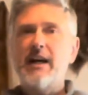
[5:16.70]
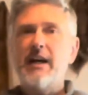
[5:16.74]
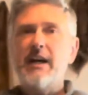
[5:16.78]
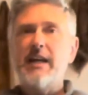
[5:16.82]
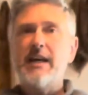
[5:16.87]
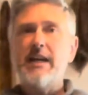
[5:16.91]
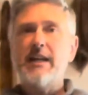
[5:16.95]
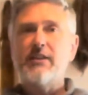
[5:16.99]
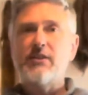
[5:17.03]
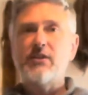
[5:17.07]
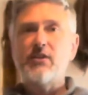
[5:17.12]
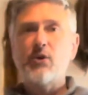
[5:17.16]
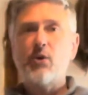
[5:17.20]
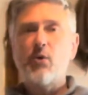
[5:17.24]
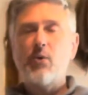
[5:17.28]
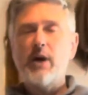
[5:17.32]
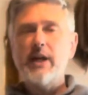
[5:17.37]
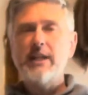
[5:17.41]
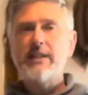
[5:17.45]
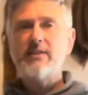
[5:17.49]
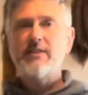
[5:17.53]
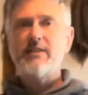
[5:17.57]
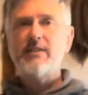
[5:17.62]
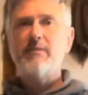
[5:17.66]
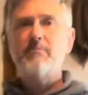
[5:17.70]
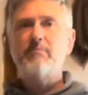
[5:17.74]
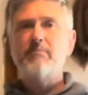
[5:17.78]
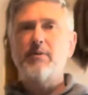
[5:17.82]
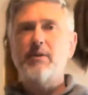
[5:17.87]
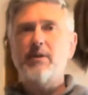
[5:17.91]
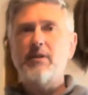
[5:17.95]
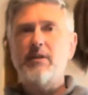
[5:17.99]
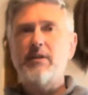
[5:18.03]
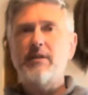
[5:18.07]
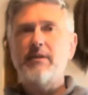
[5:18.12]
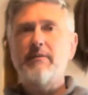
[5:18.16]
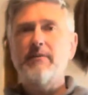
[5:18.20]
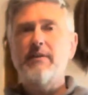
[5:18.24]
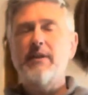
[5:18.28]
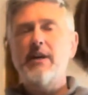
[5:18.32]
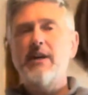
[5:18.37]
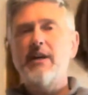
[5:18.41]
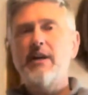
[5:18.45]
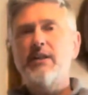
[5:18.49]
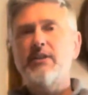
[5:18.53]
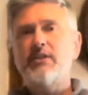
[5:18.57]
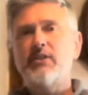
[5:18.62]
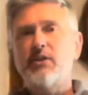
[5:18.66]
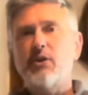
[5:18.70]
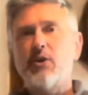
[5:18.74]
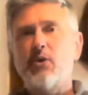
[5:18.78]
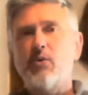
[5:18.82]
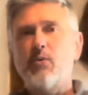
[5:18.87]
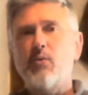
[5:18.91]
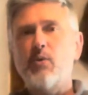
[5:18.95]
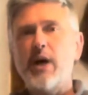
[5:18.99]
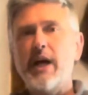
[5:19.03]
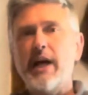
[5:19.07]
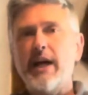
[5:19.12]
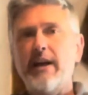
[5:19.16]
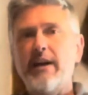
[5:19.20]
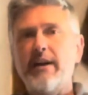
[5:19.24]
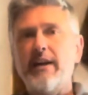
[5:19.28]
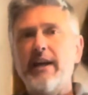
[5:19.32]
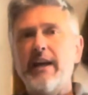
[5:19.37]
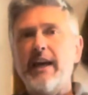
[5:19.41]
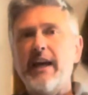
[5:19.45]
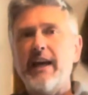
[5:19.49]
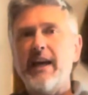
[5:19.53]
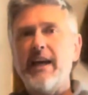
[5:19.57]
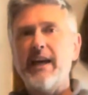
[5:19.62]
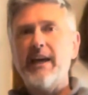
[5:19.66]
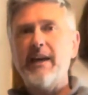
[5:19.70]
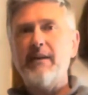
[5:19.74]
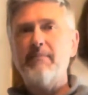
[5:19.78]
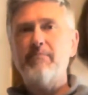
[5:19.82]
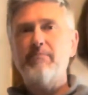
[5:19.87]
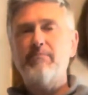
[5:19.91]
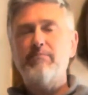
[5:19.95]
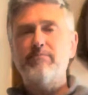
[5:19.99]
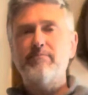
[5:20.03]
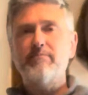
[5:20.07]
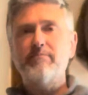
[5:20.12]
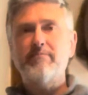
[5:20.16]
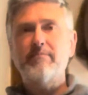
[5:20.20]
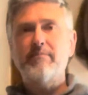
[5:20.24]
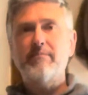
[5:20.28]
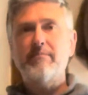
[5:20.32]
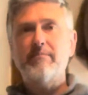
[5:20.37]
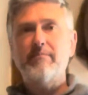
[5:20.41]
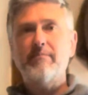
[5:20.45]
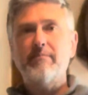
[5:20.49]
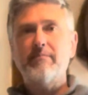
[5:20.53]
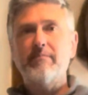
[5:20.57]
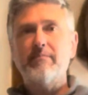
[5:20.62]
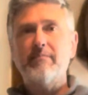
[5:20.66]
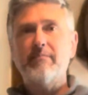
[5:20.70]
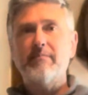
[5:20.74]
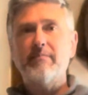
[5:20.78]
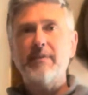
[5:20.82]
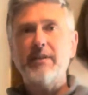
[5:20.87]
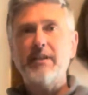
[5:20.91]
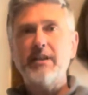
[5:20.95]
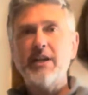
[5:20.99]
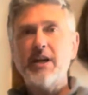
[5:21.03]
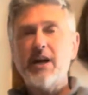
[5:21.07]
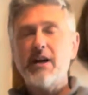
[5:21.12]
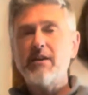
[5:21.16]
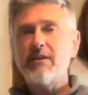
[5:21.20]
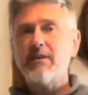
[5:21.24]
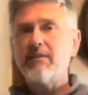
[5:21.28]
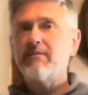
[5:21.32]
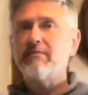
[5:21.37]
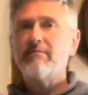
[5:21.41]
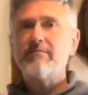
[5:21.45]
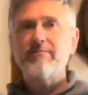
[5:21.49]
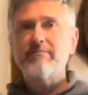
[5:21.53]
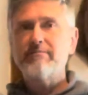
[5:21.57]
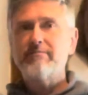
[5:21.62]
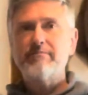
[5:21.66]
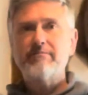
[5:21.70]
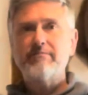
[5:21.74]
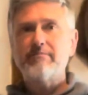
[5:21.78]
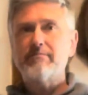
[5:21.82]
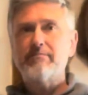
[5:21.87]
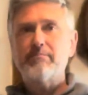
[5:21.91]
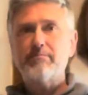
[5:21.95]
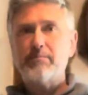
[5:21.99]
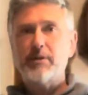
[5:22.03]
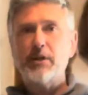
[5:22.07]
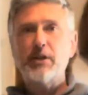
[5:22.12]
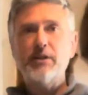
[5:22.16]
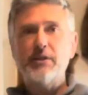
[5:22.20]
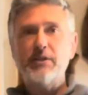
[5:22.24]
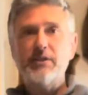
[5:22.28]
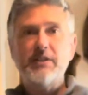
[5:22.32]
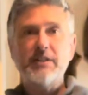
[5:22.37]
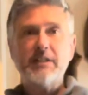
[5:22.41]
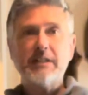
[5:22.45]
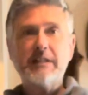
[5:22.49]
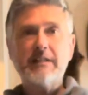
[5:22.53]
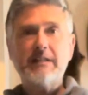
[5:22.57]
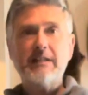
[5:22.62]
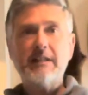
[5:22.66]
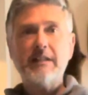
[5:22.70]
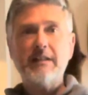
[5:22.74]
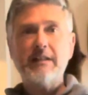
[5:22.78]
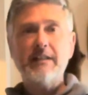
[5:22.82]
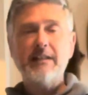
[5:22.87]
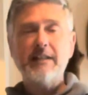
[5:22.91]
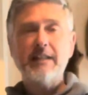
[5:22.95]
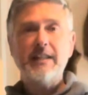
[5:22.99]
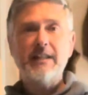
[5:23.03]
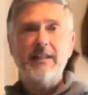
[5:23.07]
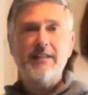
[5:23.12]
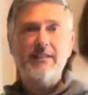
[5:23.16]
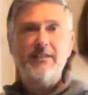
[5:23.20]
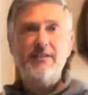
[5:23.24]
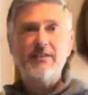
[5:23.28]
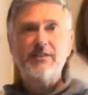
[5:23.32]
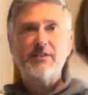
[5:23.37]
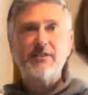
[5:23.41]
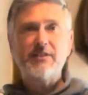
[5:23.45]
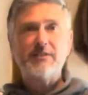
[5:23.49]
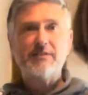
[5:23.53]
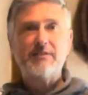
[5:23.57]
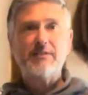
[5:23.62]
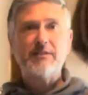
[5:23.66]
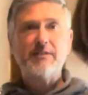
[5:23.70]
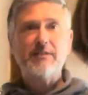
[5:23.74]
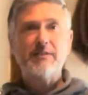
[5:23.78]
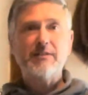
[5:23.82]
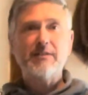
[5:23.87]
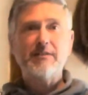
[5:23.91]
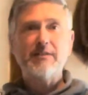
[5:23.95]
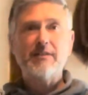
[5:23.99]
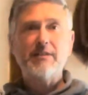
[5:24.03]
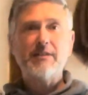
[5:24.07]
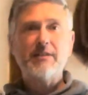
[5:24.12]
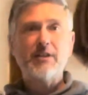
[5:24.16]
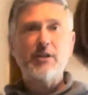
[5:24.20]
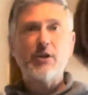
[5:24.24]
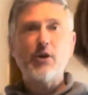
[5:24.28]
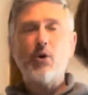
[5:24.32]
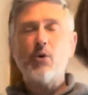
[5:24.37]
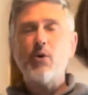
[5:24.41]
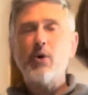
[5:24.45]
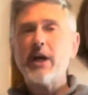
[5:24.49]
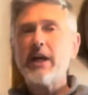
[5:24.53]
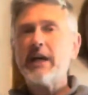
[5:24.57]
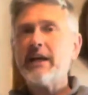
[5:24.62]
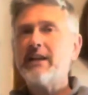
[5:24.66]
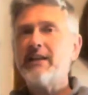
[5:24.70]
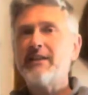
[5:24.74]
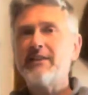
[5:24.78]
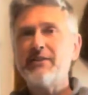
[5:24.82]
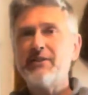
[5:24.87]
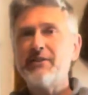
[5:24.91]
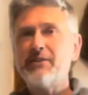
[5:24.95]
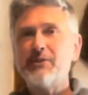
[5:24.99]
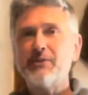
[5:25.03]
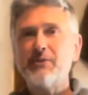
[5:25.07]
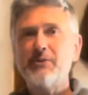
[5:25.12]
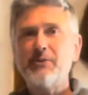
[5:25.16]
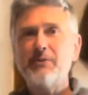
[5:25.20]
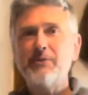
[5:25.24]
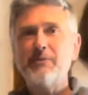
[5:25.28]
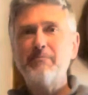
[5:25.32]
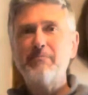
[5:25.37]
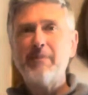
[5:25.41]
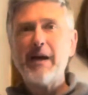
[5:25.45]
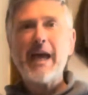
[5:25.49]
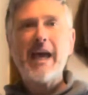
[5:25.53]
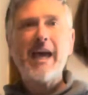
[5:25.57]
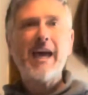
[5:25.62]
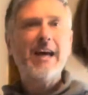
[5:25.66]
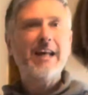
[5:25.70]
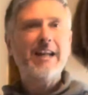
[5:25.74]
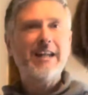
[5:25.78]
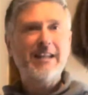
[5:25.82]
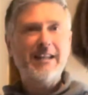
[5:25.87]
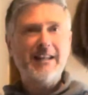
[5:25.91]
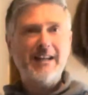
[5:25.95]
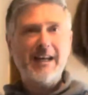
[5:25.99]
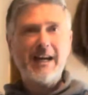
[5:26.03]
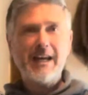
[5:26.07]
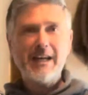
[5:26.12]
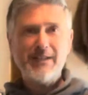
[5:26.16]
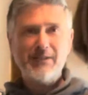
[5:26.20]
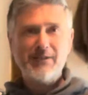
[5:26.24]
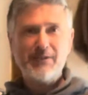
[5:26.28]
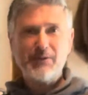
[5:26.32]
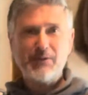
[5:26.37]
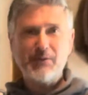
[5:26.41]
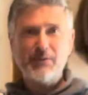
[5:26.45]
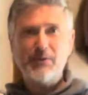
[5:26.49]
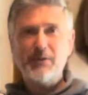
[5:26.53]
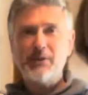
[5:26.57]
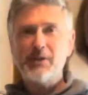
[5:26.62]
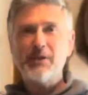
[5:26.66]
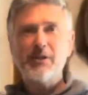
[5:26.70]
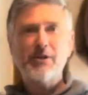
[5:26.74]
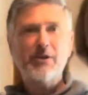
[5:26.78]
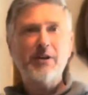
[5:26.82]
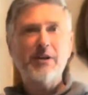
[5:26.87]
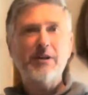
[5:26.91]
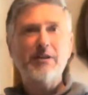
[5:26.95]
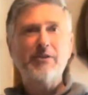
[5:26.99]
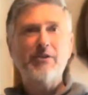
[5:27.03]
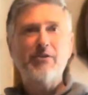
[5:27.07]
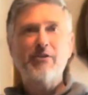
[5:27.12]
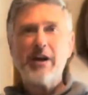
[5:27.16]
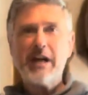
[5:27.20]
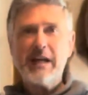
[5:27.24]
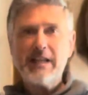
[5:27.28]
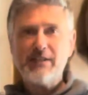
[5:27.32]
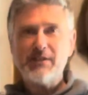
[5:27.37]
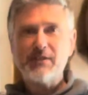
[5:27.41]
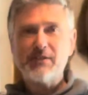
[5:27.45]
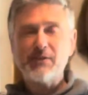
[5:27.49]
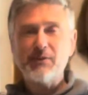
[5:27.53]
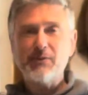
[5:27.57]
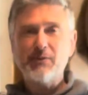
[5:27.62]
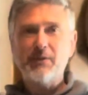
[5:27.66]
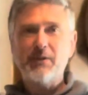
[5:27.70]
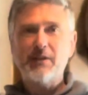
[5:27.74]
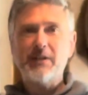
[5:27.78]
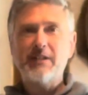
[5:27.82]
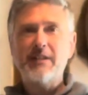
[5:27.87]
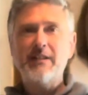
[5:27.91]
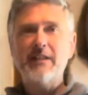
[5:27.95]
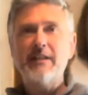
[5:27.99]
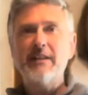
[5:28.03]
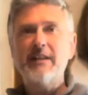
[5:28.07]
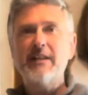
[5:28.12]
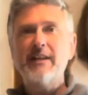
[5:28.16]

It's quite simple. So when a young person is going into band in high school or grade school,